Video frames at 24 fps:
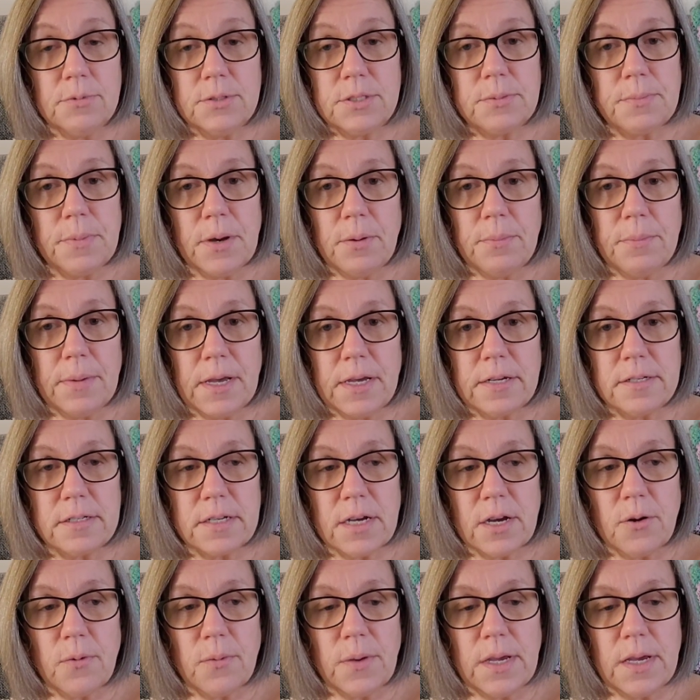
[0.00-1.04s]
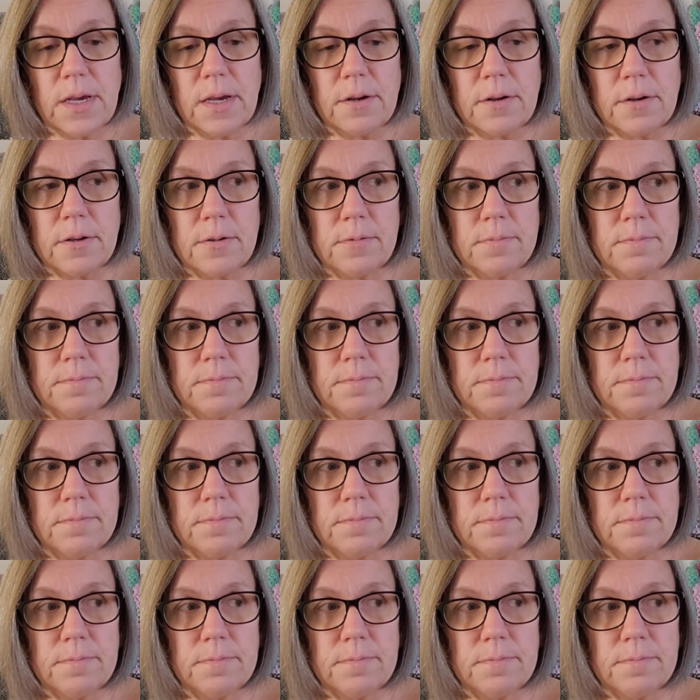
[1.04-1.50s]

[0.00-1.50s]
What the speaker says: was about my entire weekend.